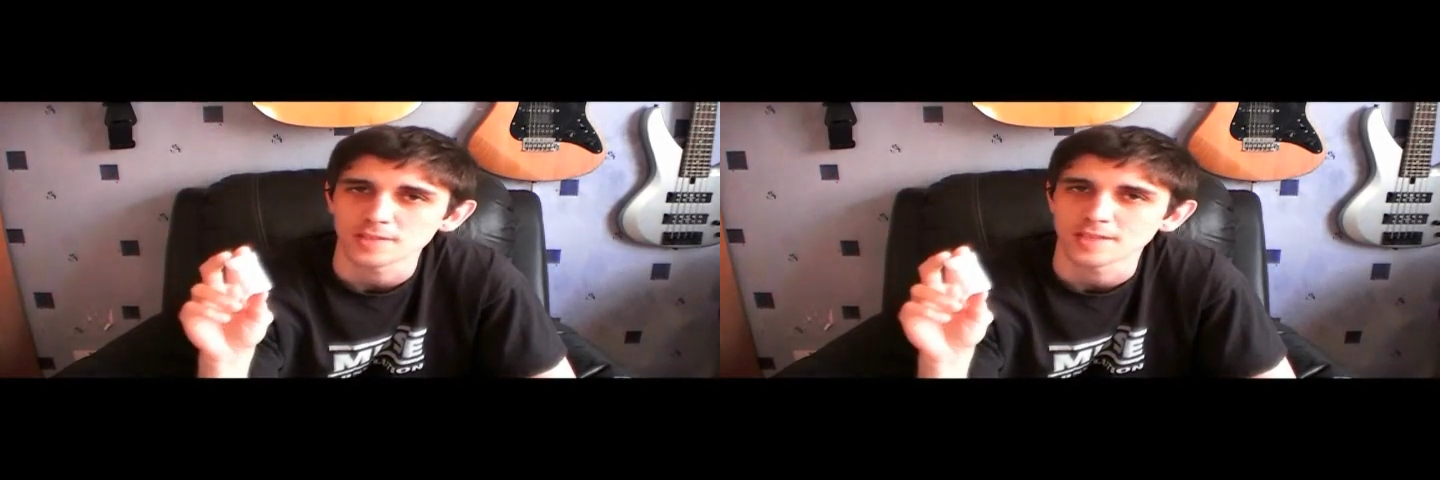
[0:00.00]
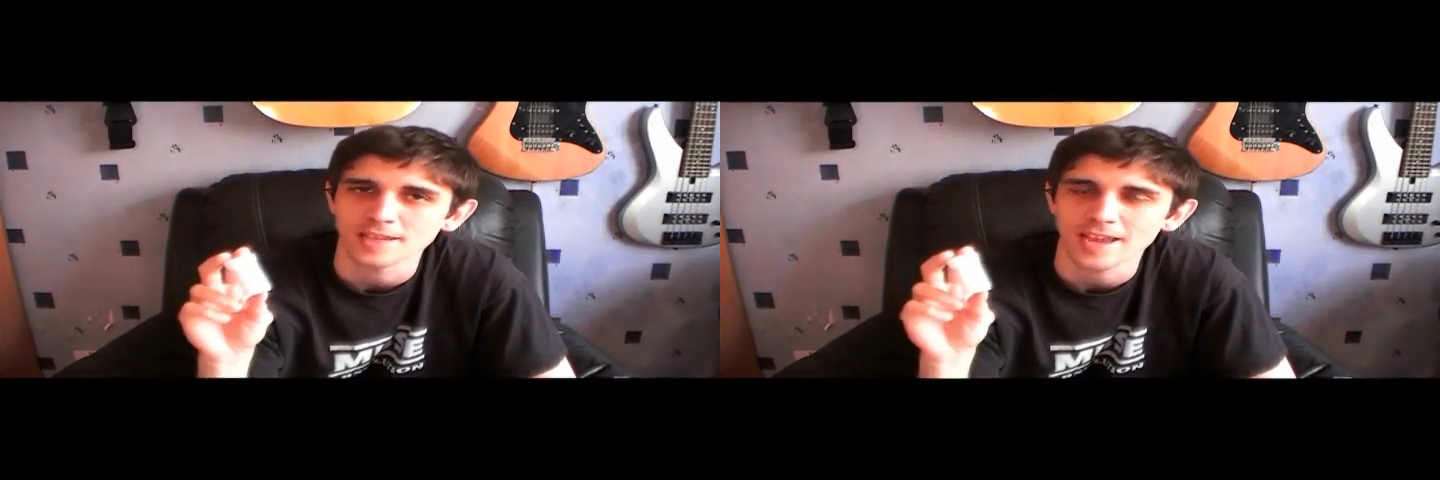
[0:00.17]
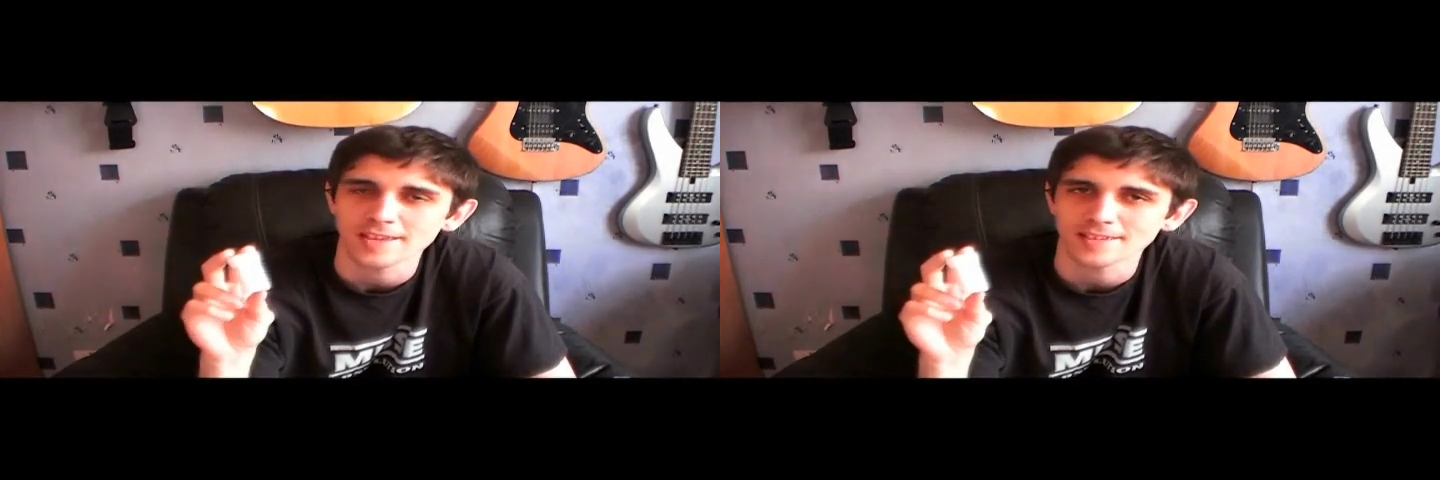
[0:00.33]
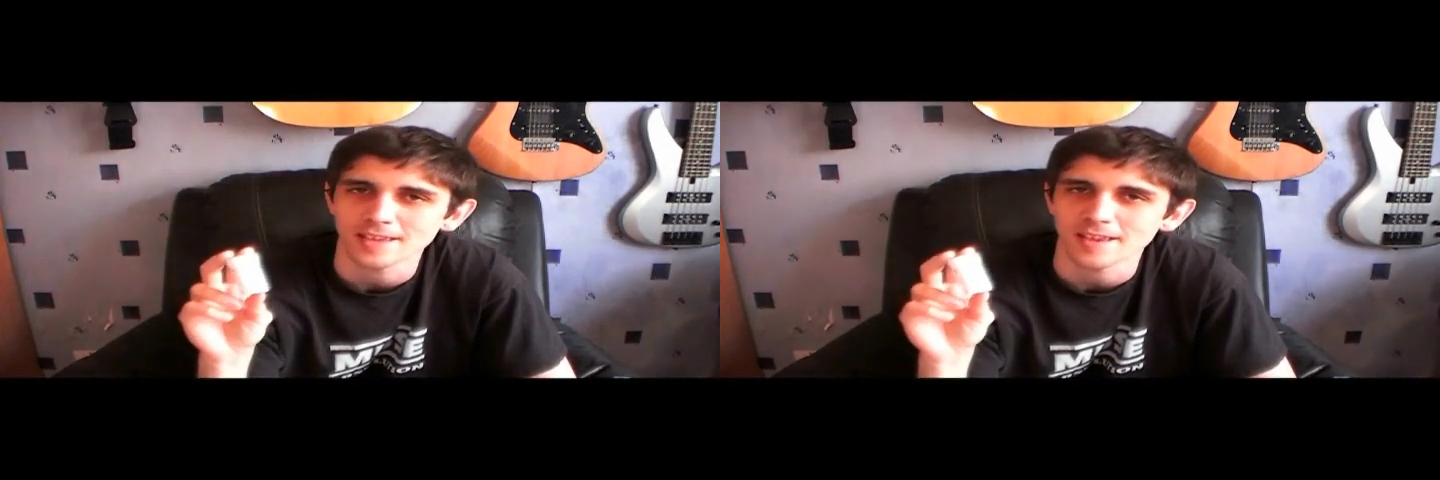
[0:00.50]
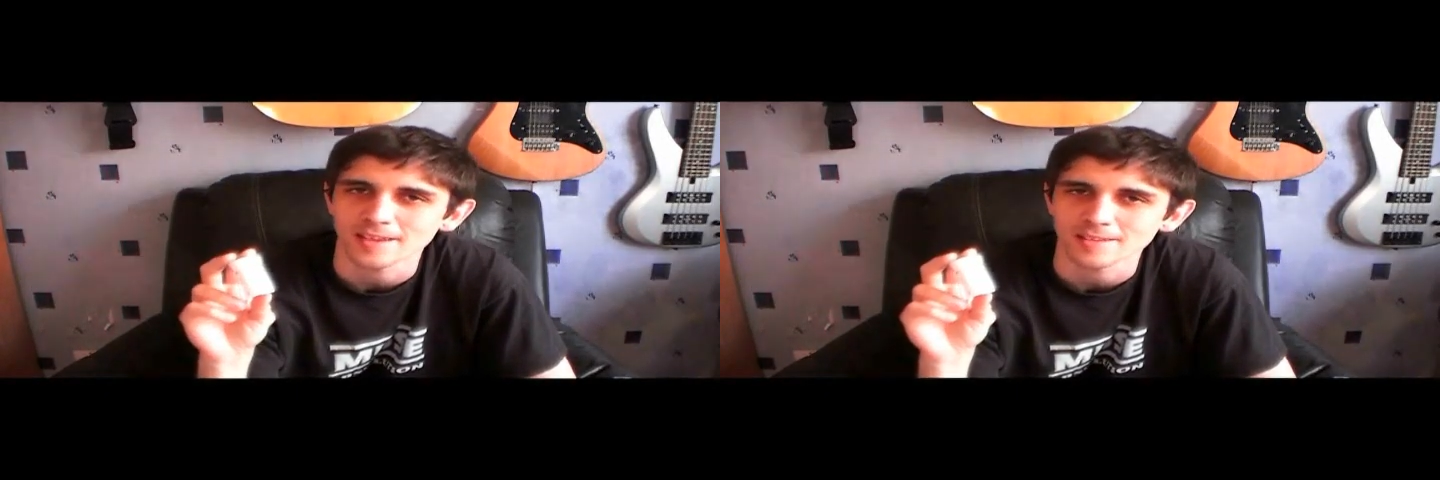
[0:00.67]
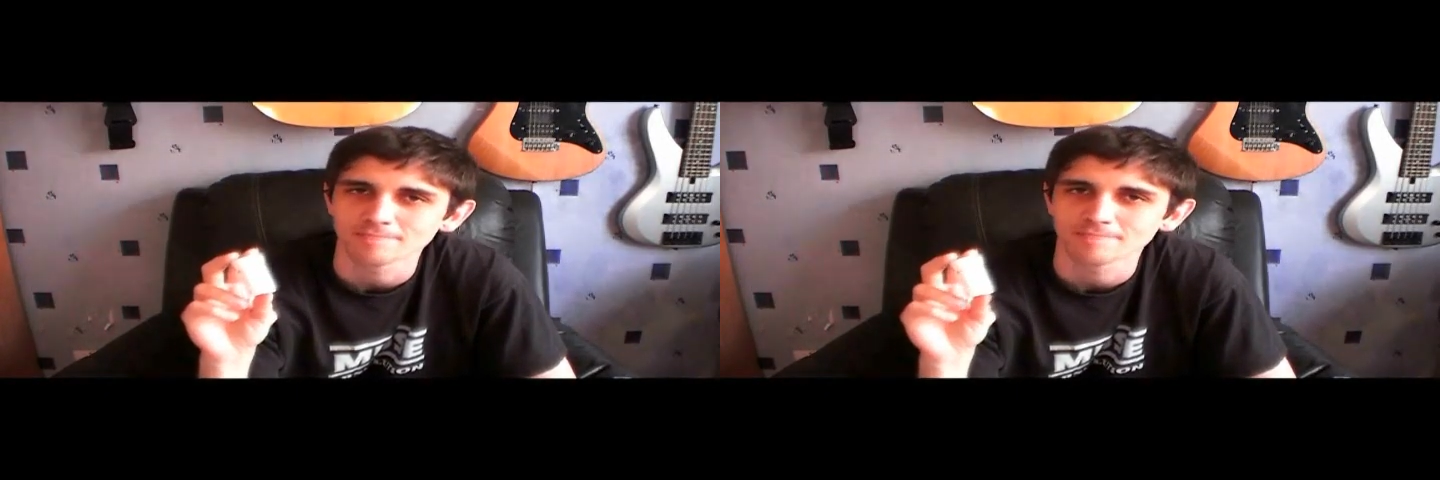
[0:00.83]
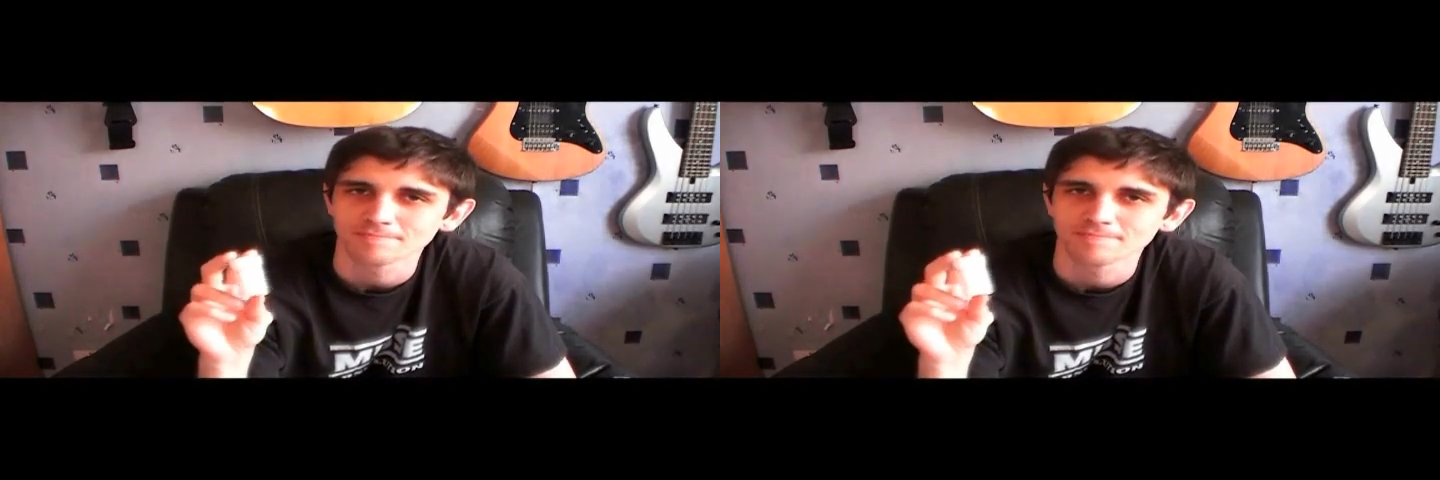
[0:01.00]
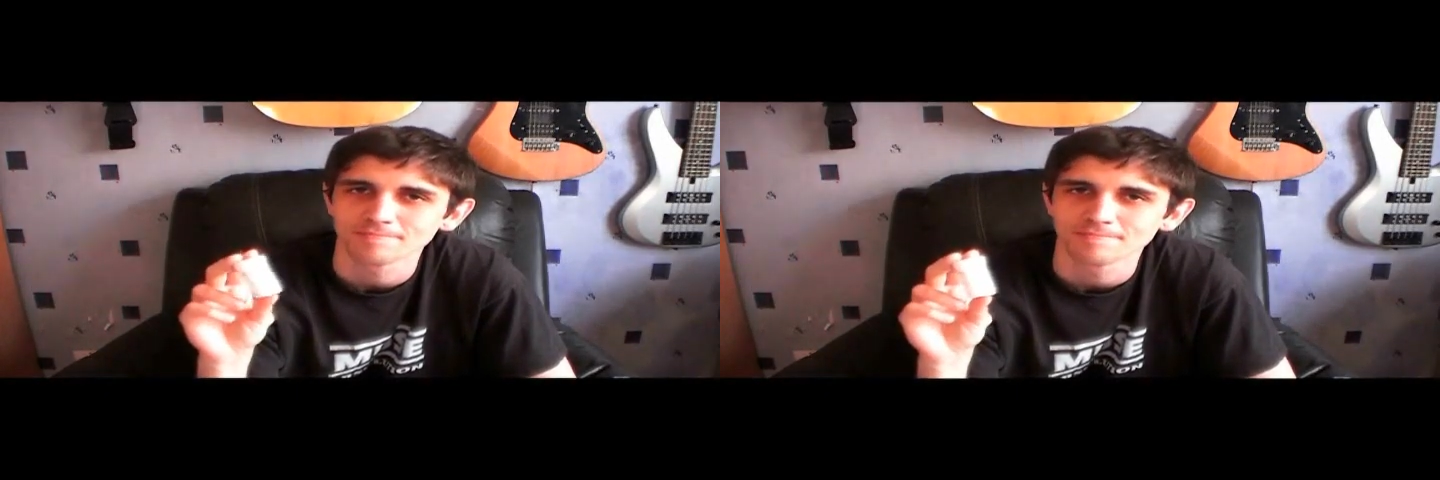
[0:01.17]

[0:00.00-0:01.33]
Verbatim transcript: everything I say.